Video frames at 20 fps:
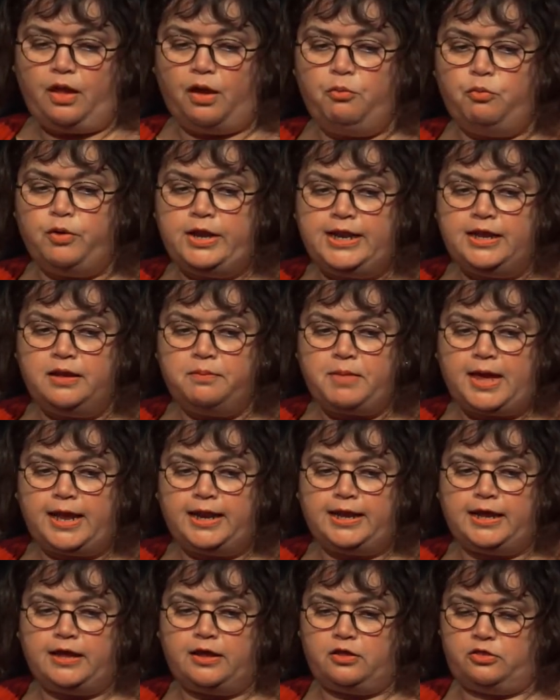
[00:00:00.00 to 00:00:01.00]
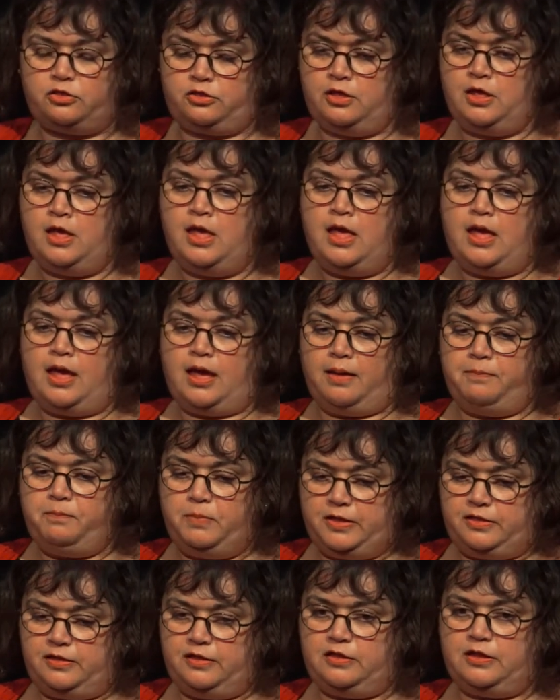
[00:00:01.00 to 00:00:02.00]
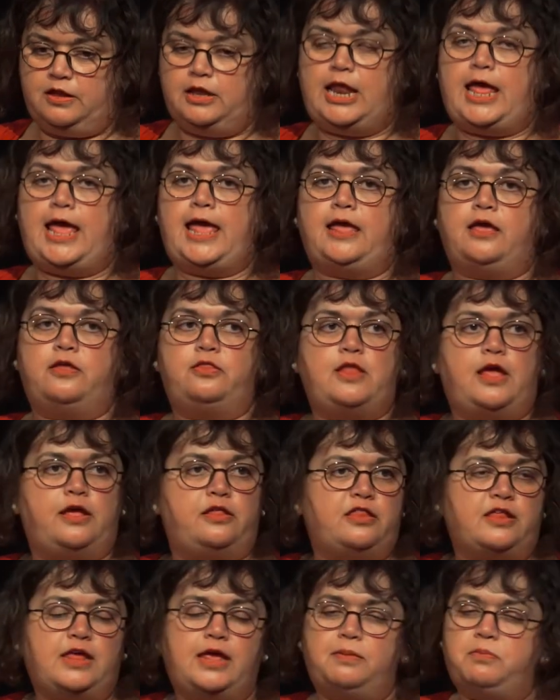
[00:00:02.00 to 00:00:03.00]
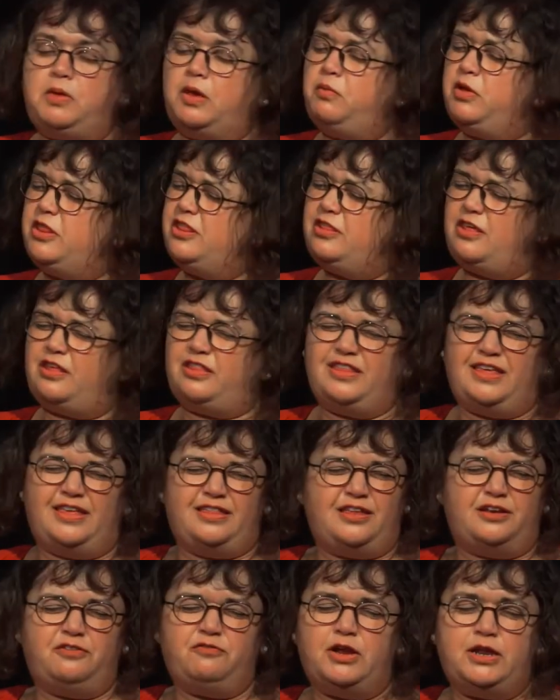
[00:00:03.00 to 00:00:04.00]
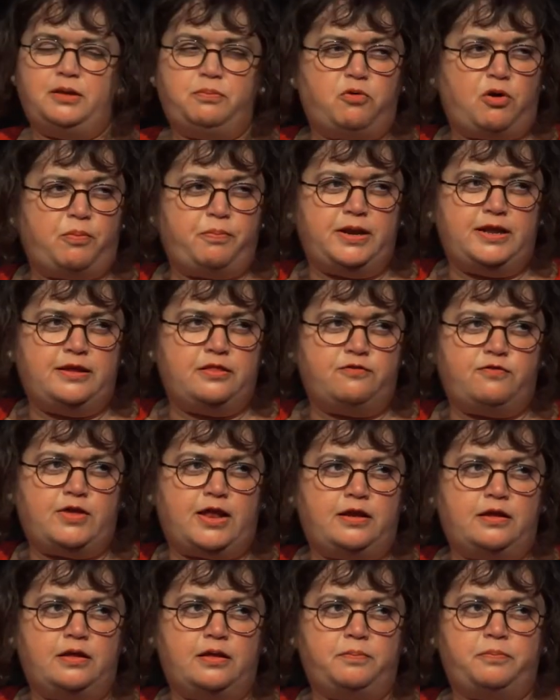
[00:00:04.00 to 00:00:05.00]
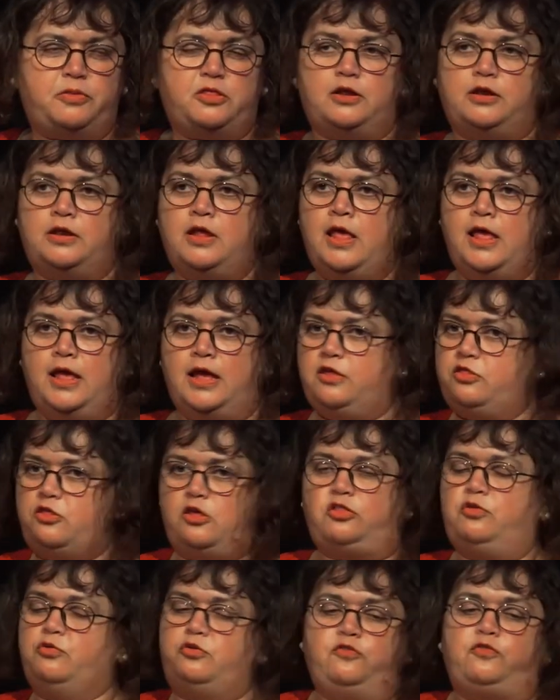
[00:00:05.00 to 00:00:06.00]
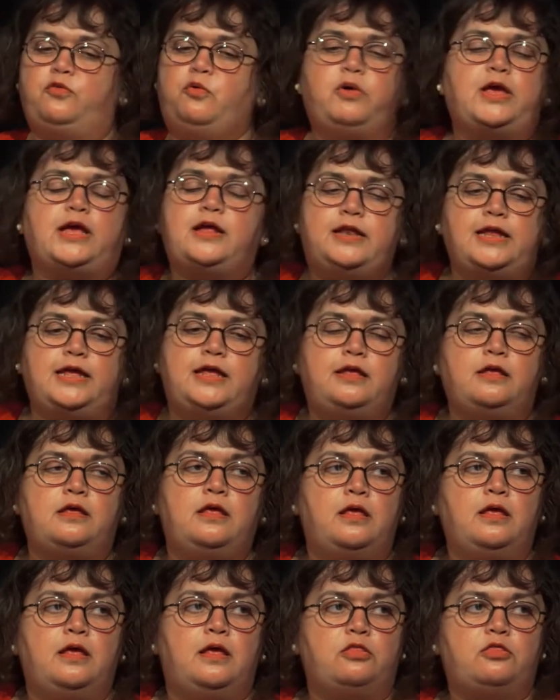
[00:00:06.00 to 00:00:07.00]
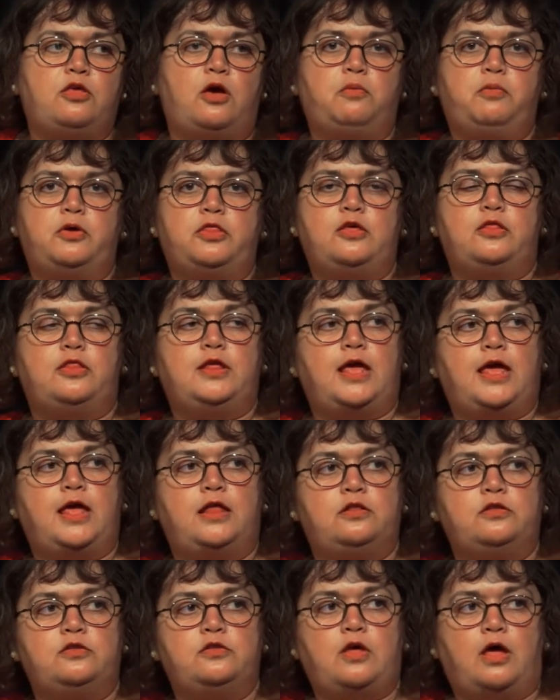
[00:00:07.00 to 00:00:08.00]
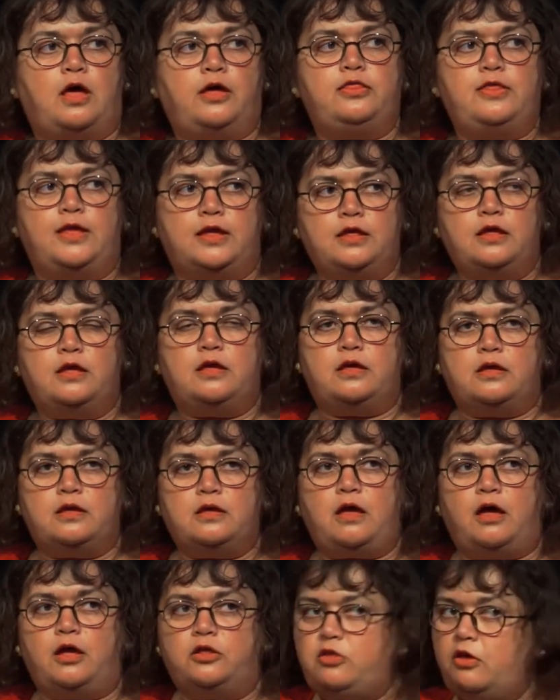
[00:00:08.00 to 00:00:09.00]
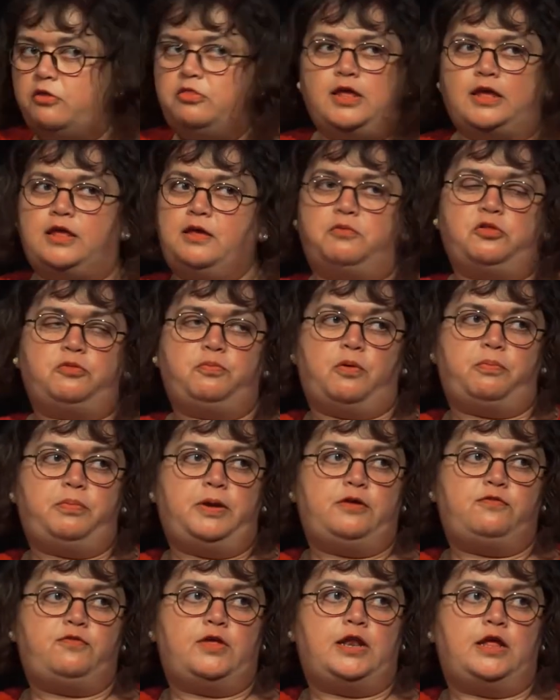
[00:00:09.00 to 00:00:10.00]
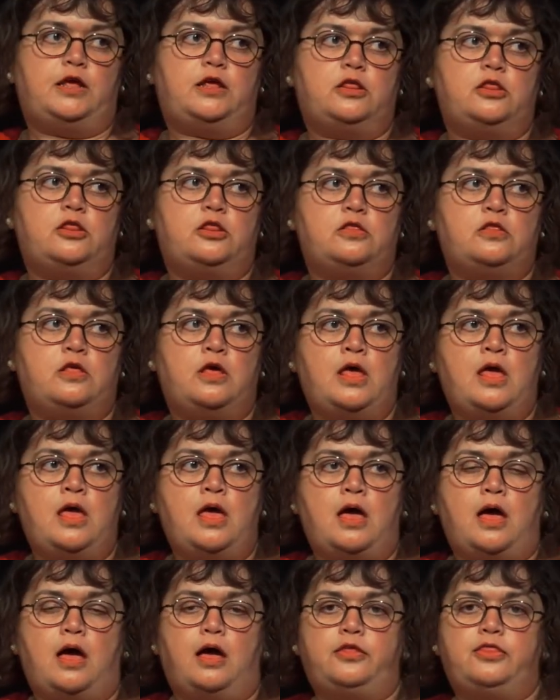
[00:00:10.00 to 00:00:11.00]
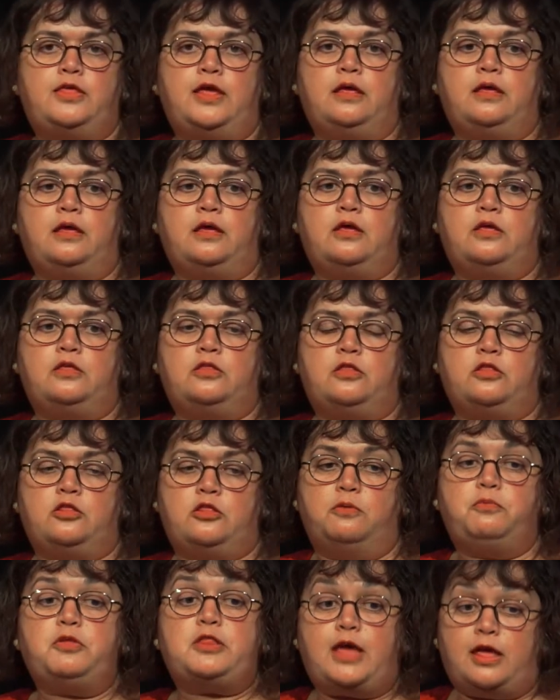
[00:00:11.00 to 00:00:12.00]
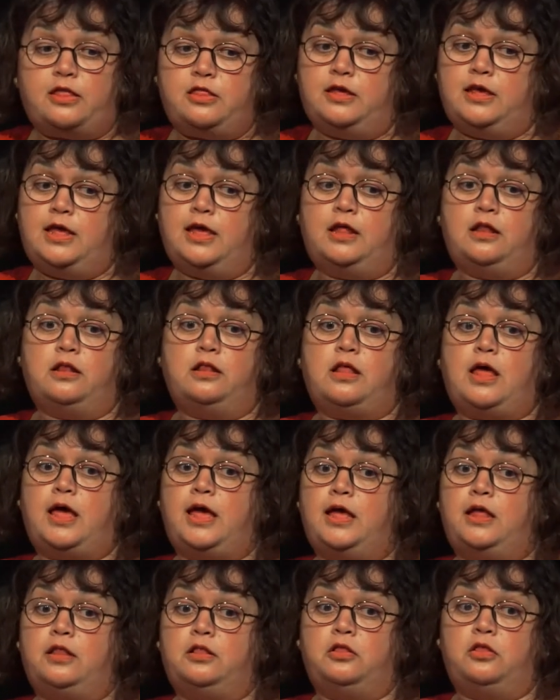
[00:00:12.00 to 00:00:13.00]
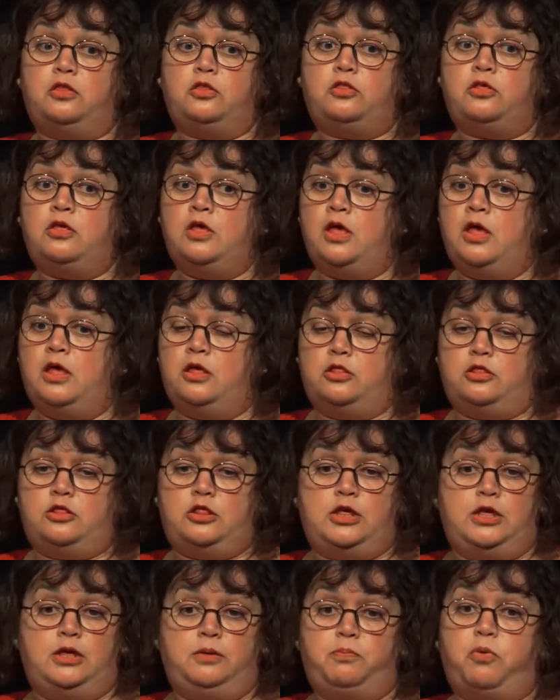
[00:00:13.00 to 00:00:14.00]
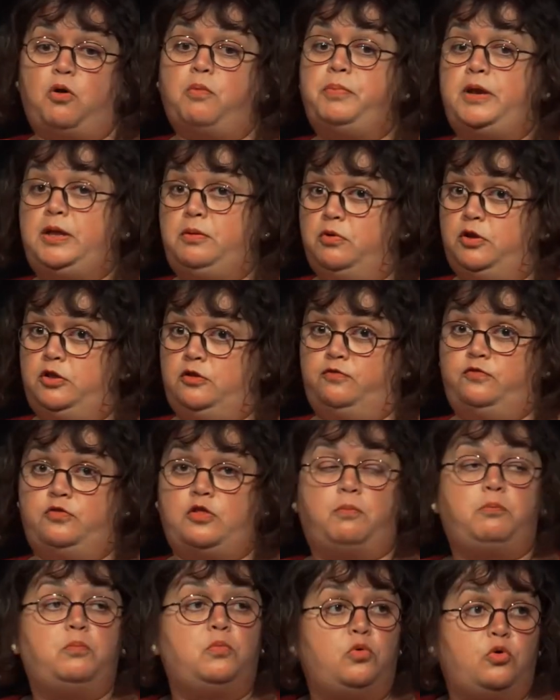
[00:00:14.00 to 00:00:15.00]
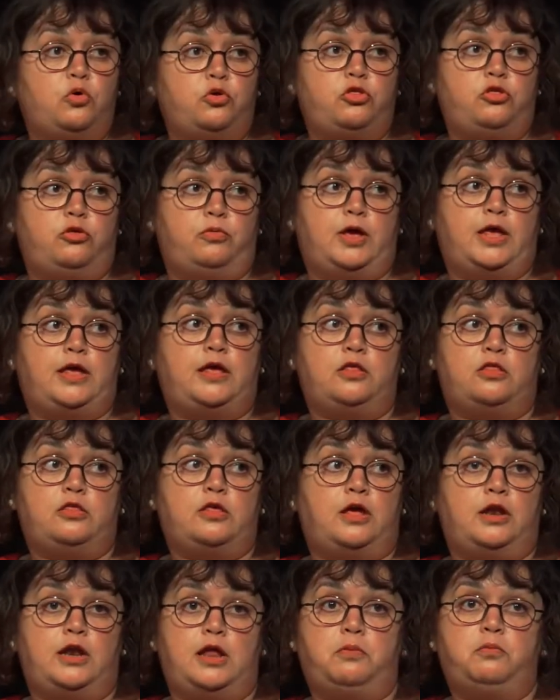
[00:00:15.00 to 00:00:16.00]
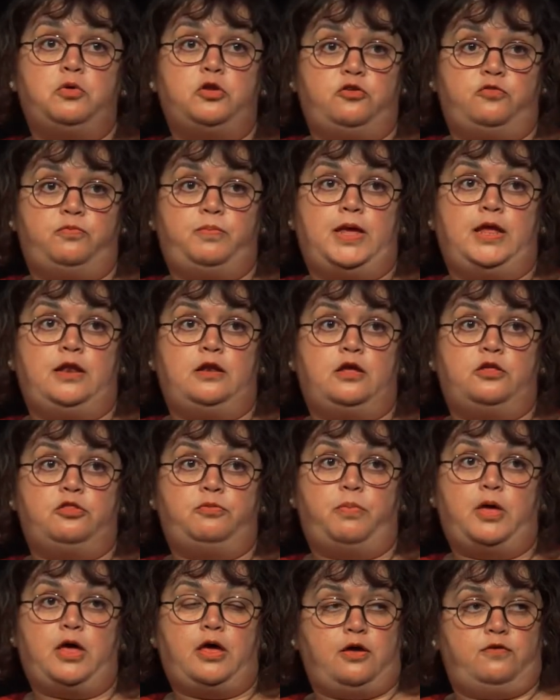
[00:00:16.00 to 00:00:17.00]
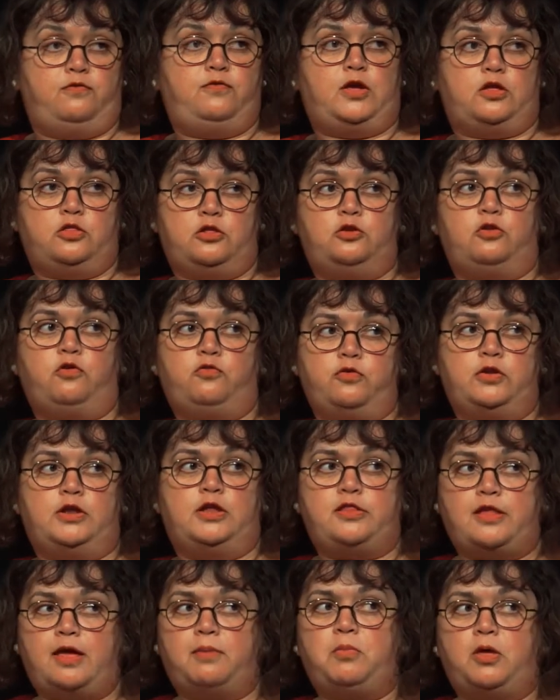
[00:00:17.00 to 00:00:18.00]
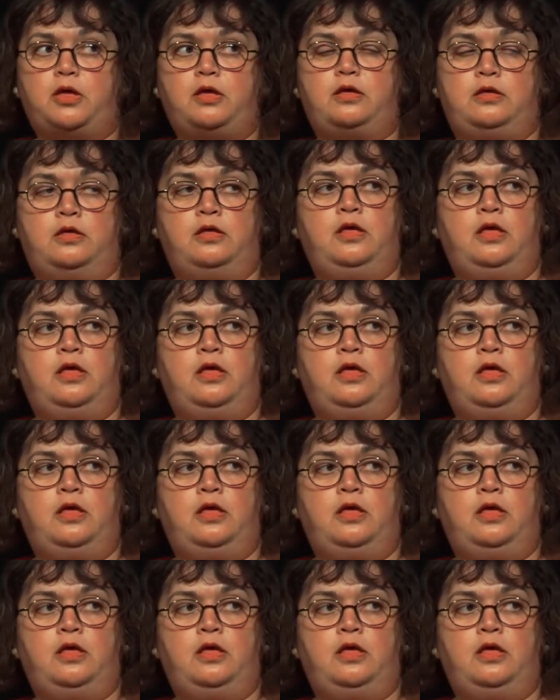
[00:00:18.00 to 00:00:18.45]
William Elliot and Mrs. Clay and their scheming, which just isn't really properly developed and is just sort of quickly dealt with at the end. I think I don't think it was properly finished. I think she was getting ill and she probably would have done more to it and it would have been as perfect a novel as Emma.